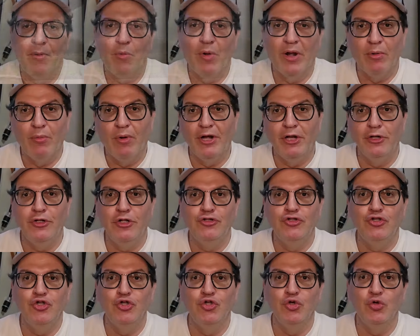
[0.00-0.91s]
but what I wanted to
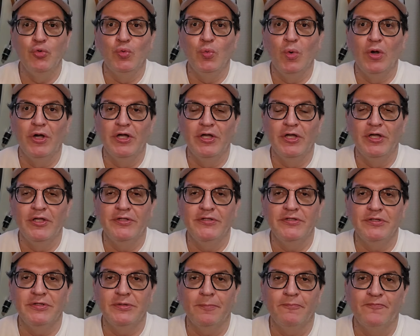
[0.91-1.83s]
do
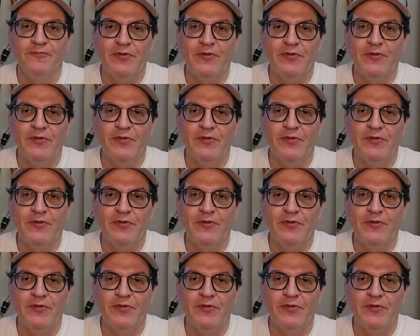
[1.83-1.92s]
was